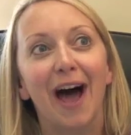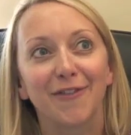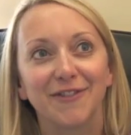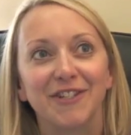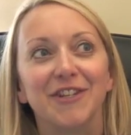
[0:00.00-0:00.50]

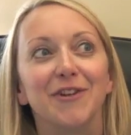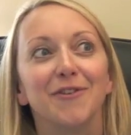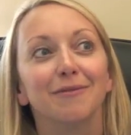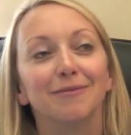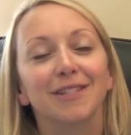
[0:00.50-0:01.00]
have
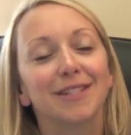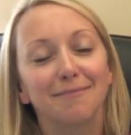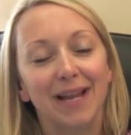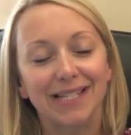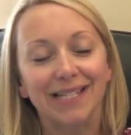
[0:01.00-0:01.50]
to
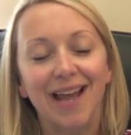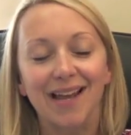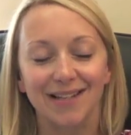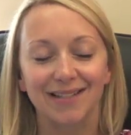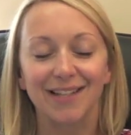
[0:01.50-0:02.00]
just
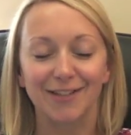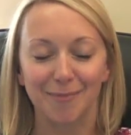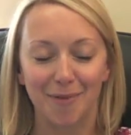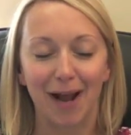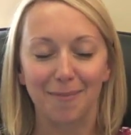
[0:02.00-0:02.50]
maintain a
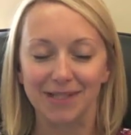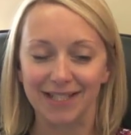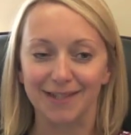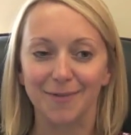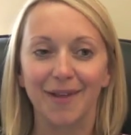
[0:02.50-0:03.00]
sense of
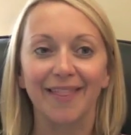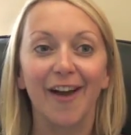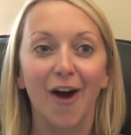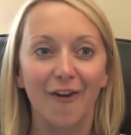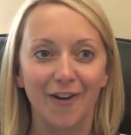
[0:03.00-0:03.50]
pragmatism when
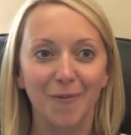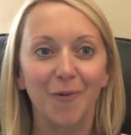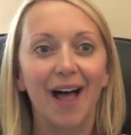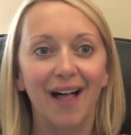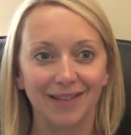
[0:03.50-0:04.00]
they are
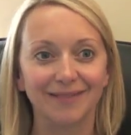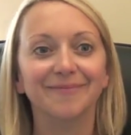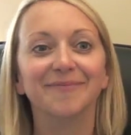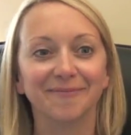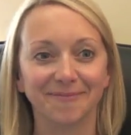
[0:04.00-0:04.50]
unwell.